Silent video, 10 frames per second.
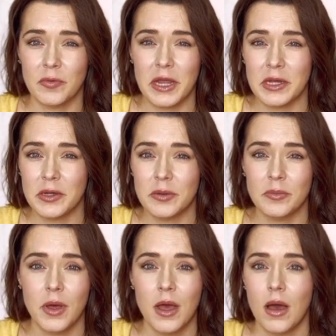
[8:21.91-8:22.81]

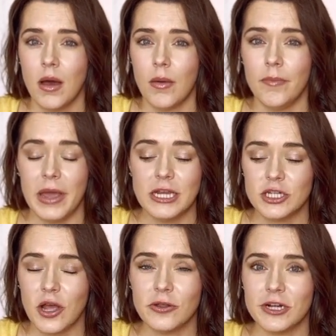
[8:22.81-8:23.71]
random beige
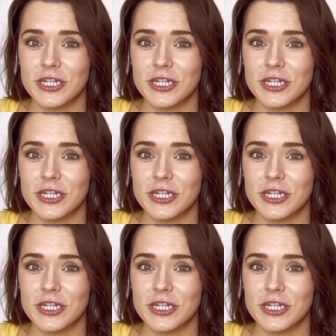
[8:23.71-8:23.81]
color.